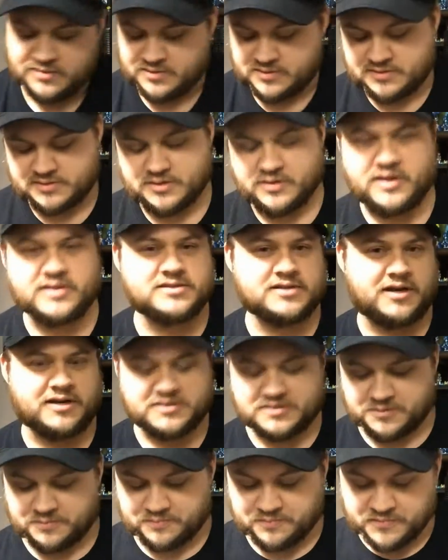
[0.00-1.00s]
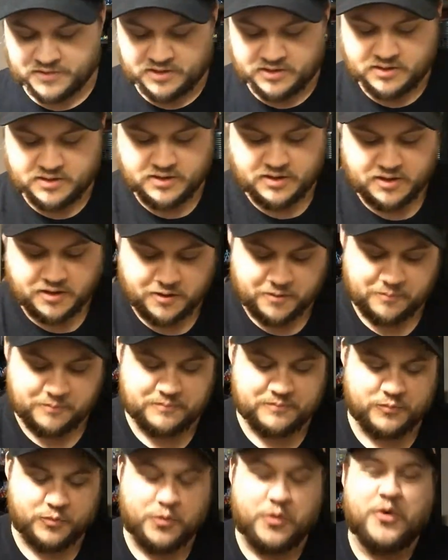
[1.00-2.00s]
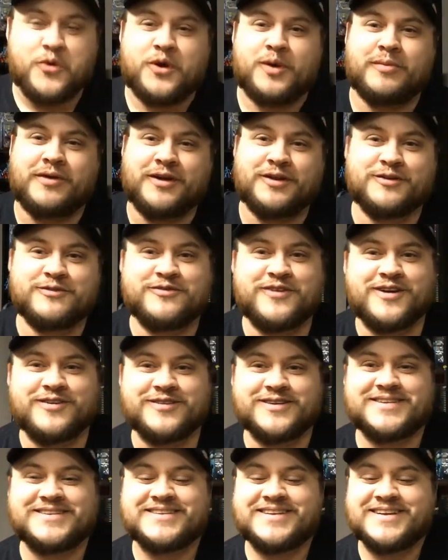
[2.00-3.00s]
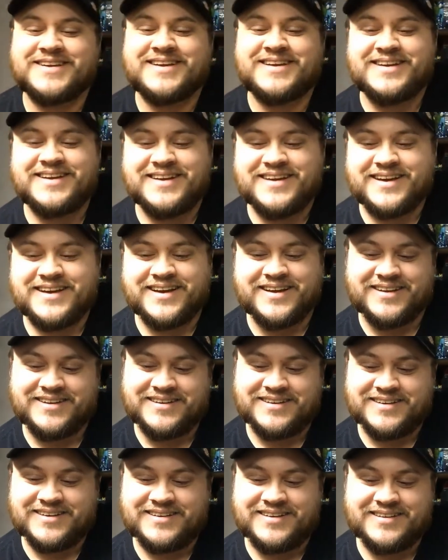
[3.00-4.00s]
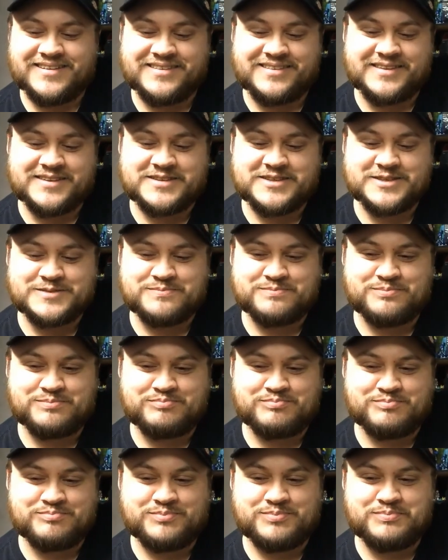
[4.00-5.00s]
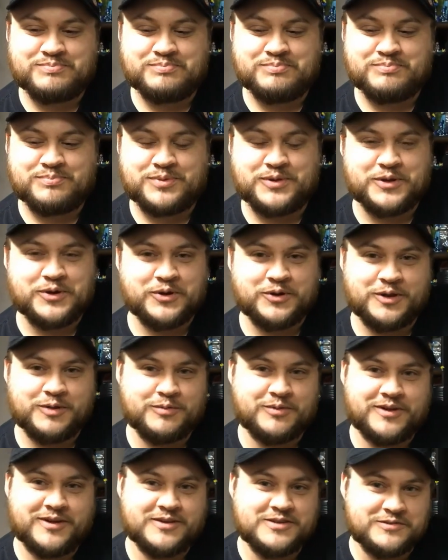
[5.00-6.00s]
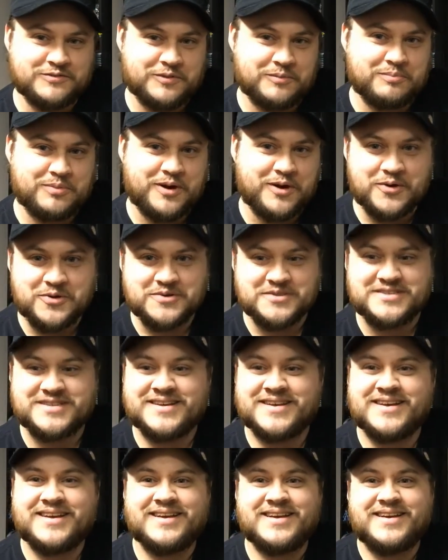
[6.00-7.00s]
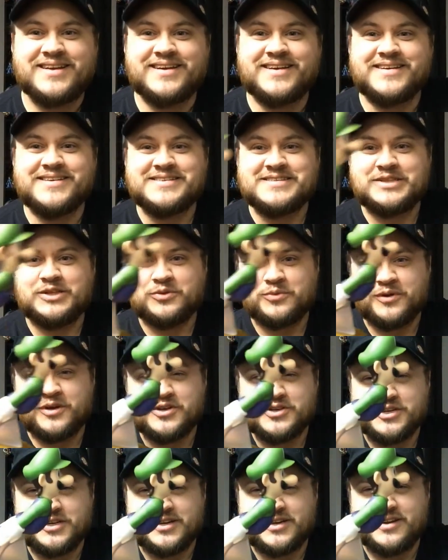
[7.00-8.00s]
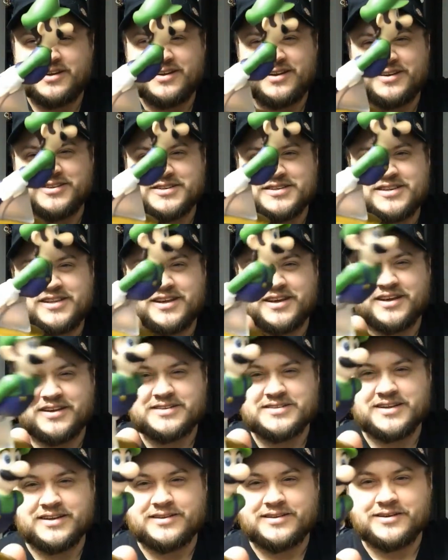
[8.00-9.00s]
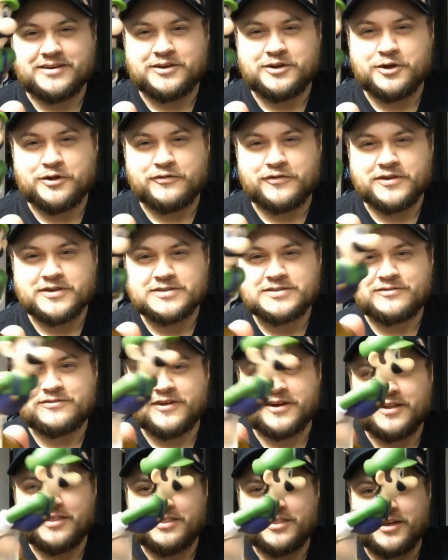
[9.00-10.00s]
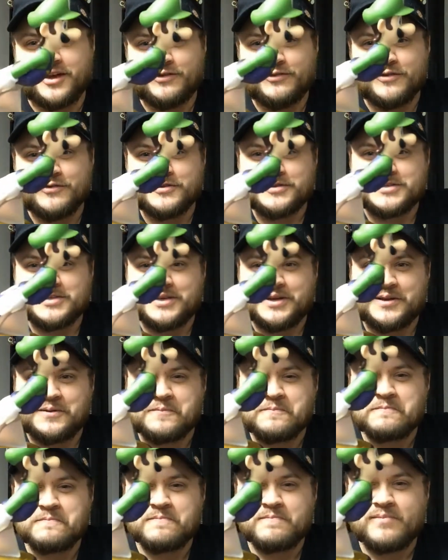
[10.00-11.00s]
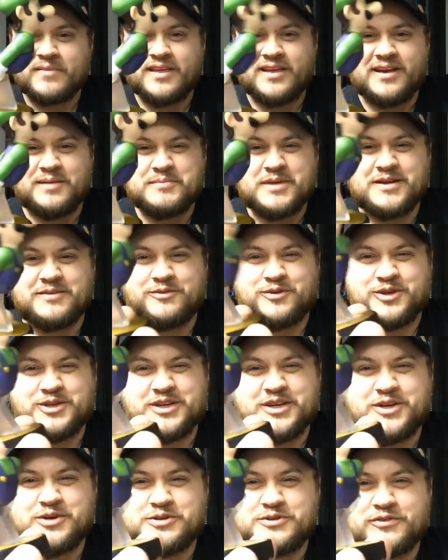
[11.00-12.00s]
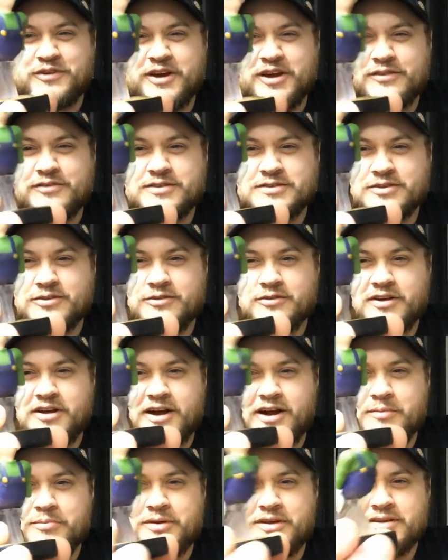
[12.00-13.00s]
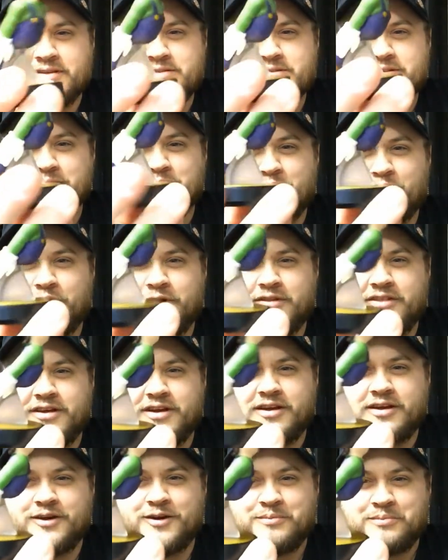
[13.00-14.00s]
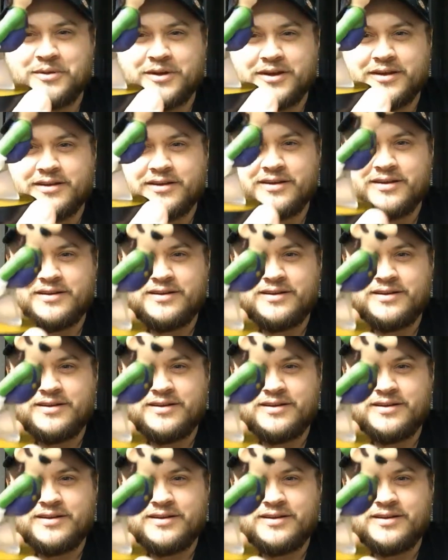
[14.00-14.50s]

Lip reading: so that's awesome. One of my other favorites, and this is purely because of the pose, is Luigi. I just think it's like the goofiest fucking thing I've ever seen. I'm not really a huge fan of his little codpiece support thing here, but